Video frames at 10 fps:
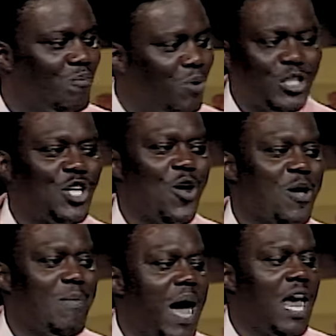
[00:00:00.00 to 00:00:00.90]
Pussy on your
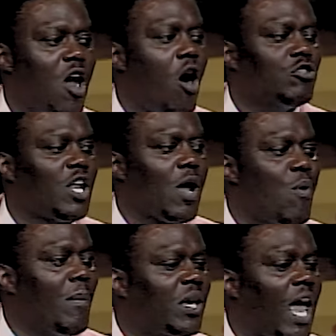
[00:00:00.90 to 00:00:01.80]
mind all day.
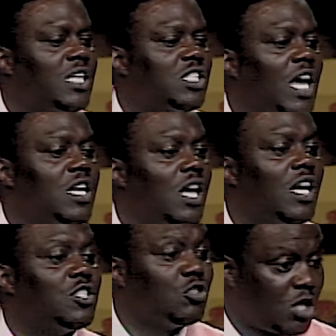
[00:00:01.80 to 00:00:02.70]
Woman can't say nothing
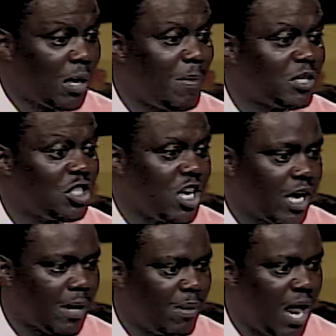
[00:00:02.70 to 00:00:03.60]
unless you think about your dick.
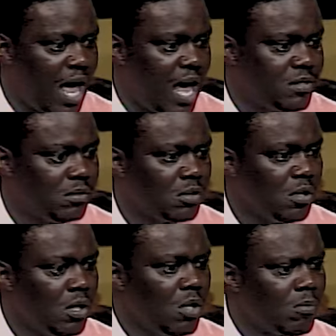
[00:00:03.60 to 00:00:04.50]
Am I lying?
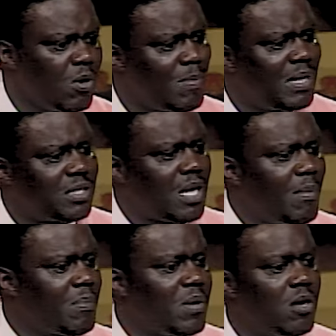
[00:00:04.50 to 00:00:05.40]
When my
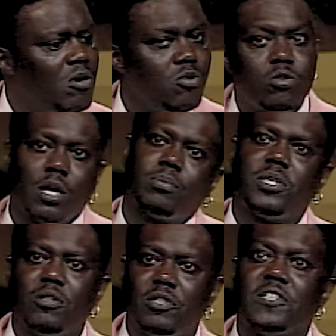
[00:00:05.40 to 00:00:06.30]
stomach been hurting. You come sit
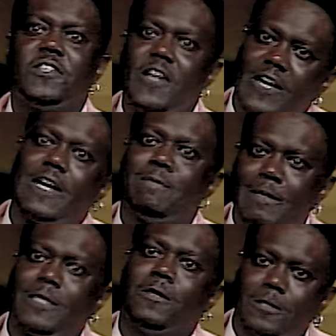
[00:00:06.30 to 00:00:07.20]
on this dick, I
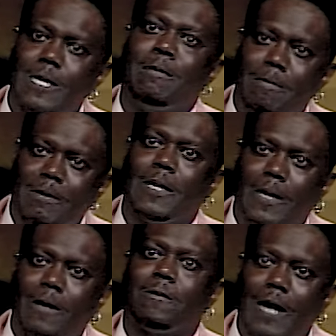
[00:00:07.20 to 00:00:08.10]
bet your stomach be
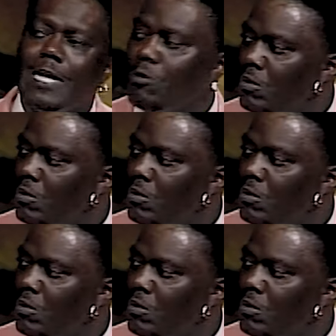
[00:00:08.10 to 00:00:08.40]
all right.